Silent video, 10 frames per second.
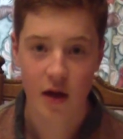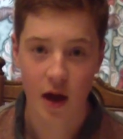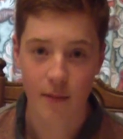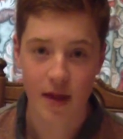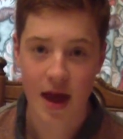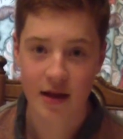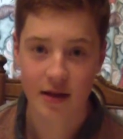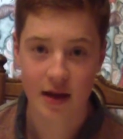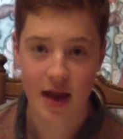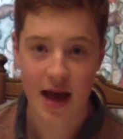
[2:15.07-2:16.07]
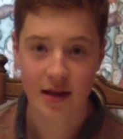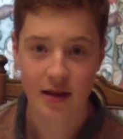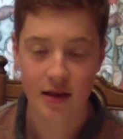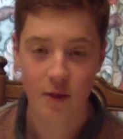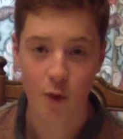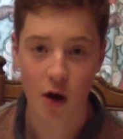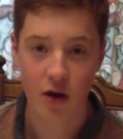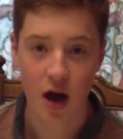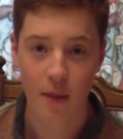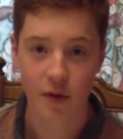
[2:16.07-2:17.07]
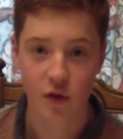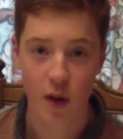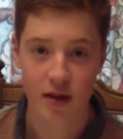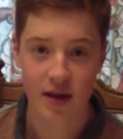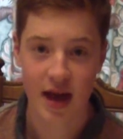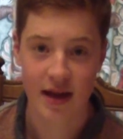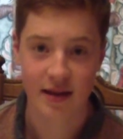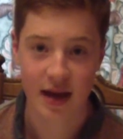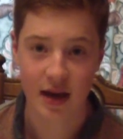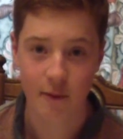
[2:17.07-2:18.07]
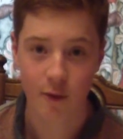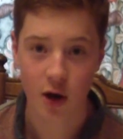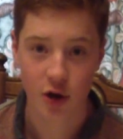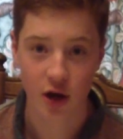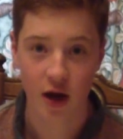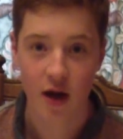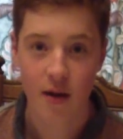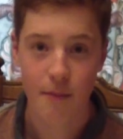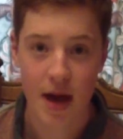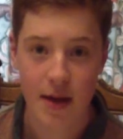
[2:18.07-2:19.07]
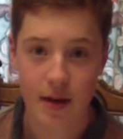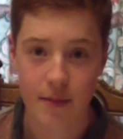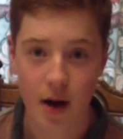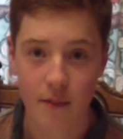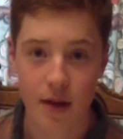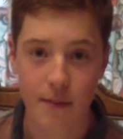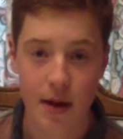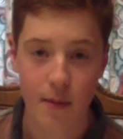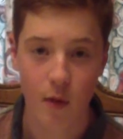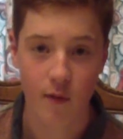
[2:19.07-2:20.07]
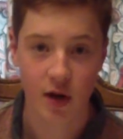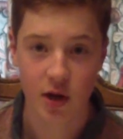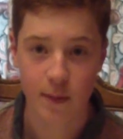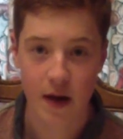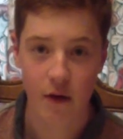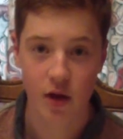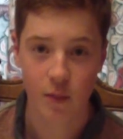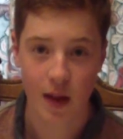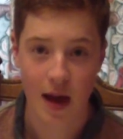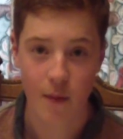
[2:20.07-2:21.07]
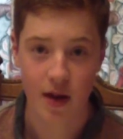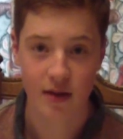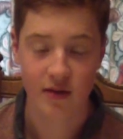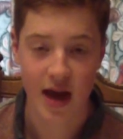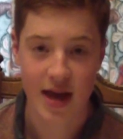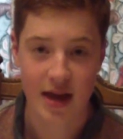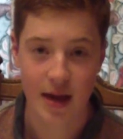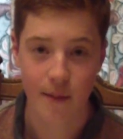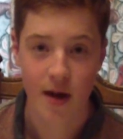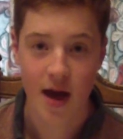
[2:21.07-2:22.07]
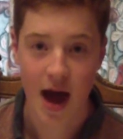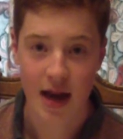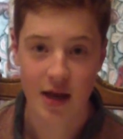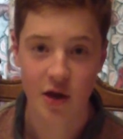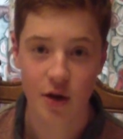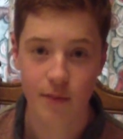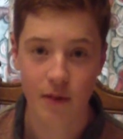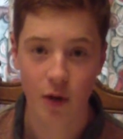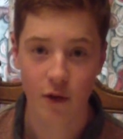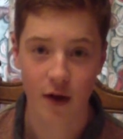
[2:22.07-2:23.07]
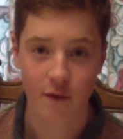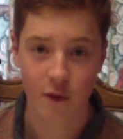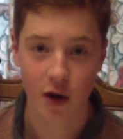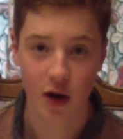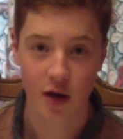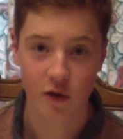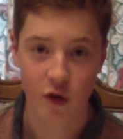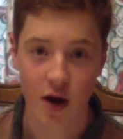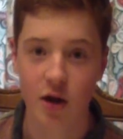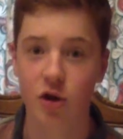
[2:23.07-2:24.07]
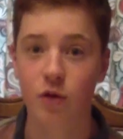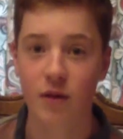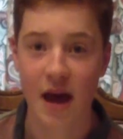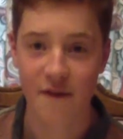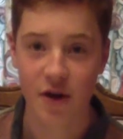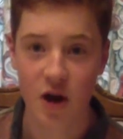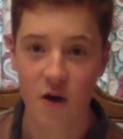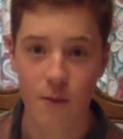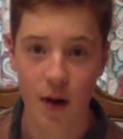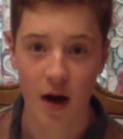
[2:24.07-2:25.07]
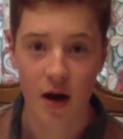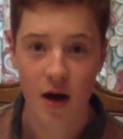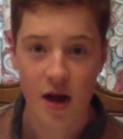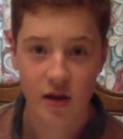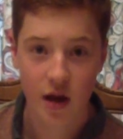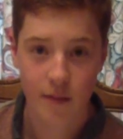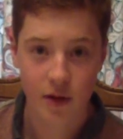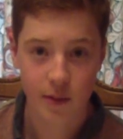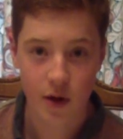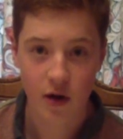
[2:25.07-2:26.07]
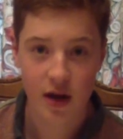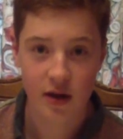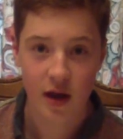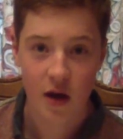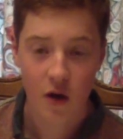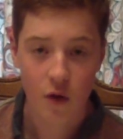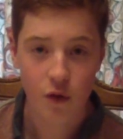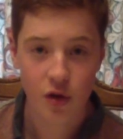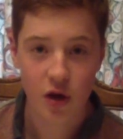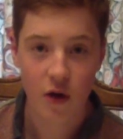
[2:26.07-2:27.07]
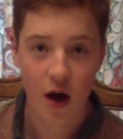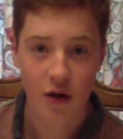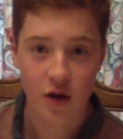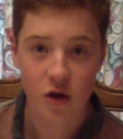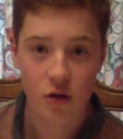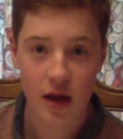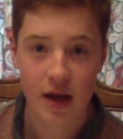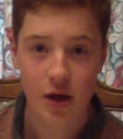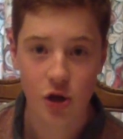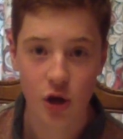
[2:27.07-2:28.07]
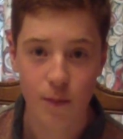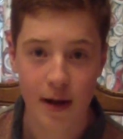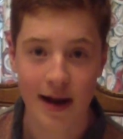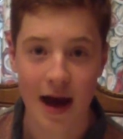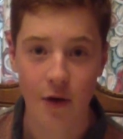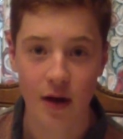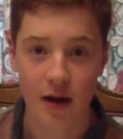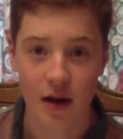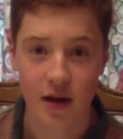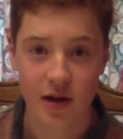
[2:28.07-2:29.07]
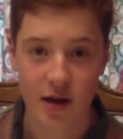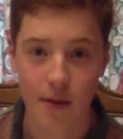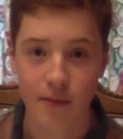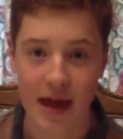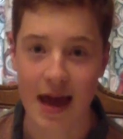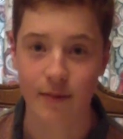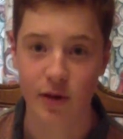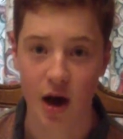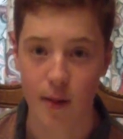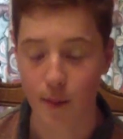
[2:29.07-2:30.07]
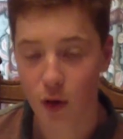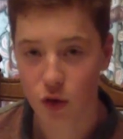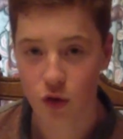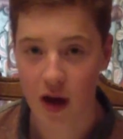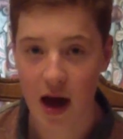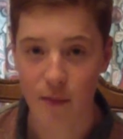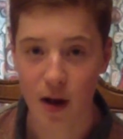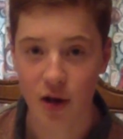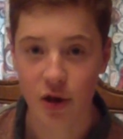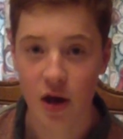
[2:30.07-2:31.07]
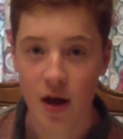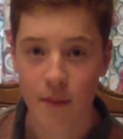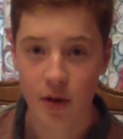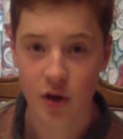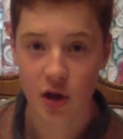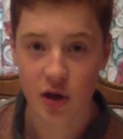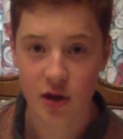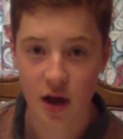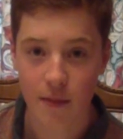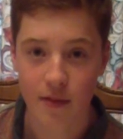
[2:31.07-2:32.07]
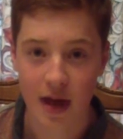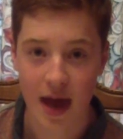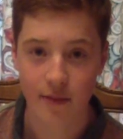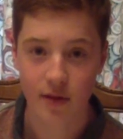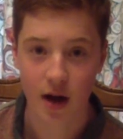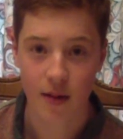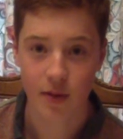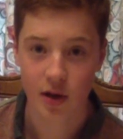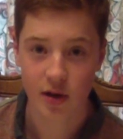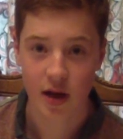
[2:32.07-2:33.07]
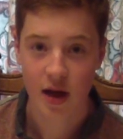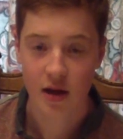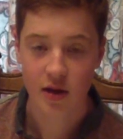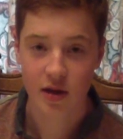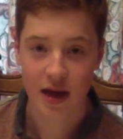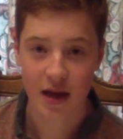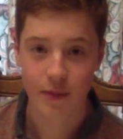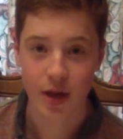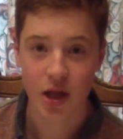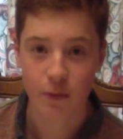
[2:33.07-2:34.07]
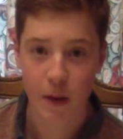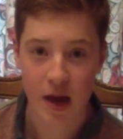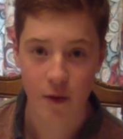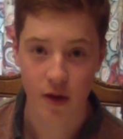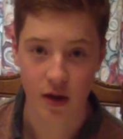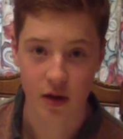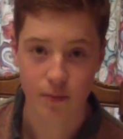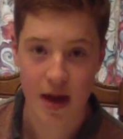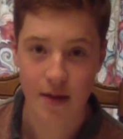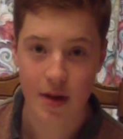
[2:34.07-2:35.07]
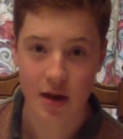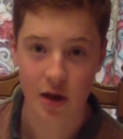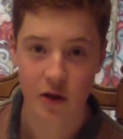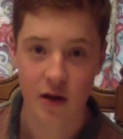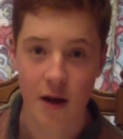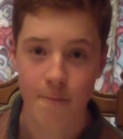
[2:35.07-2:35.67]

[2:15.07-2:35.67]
that the next World Cup in 2018 in Russia, maybe he might be a bit more of an experienced player and we can take him and he could be one of our frontline strikers. You never know. But to be honest, also, I do think he should be allowed some game time. I'm not sure how much, but just some game time, just to get some experience. Maybe just